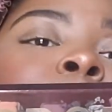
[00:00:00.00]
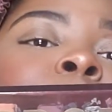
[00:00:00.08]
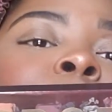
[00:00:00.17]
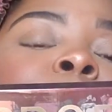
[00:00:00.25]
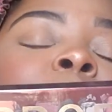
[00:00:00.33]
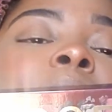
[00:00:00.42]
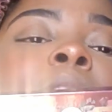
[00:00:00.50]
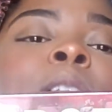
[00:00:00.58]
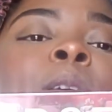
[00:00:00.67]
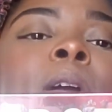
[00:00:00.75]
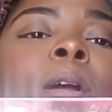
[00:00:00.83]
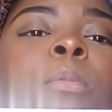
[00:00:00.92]
YouTube,
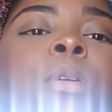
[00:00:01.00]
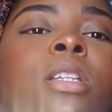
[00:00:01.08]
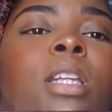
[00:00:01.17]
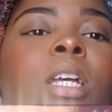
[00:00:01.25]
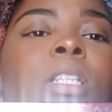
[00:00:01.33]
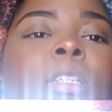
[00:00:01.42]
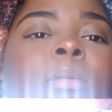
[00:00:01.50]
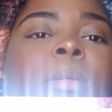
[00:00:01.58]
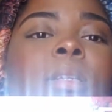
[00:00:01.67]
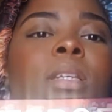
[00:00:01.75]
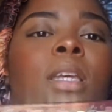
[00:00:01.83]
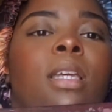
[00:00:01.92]
Instagram reached out to
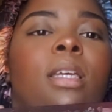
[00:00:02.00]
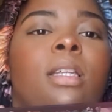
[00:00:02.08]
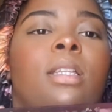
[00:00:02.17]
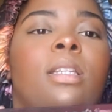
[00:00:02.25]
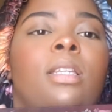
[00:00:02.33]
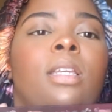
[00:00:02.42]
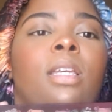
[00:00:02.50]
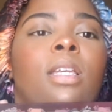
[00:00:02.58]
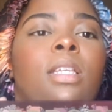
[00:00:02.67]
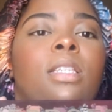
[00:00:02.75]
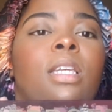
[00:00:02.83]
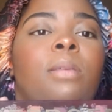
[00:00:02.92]
me and
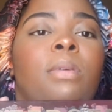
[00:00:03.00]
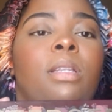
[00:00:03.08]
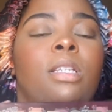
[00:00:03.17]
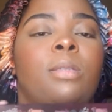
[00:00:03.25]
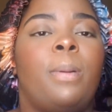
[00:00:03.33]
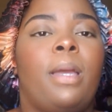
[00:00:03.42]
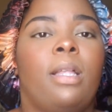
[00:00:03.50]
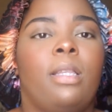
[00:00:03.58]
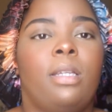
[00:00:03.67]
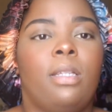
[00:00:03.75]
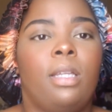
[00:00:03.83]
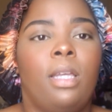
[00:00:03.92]
sent me this
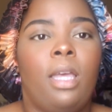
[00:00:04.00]
palette.